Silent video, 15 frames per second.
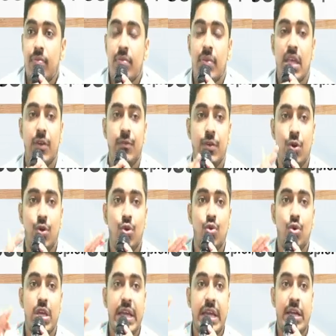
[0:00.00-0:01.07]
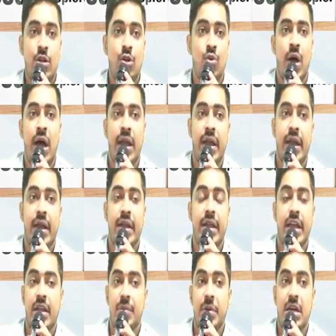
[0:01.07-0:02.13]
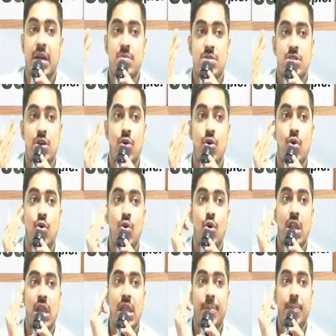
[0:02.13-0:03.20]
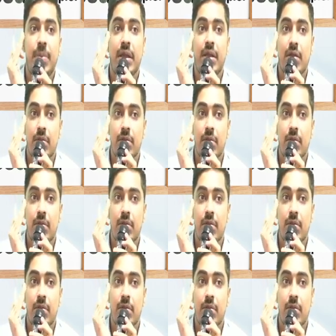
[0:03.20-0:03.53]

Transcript: If you do into 100, it becomes a whole number.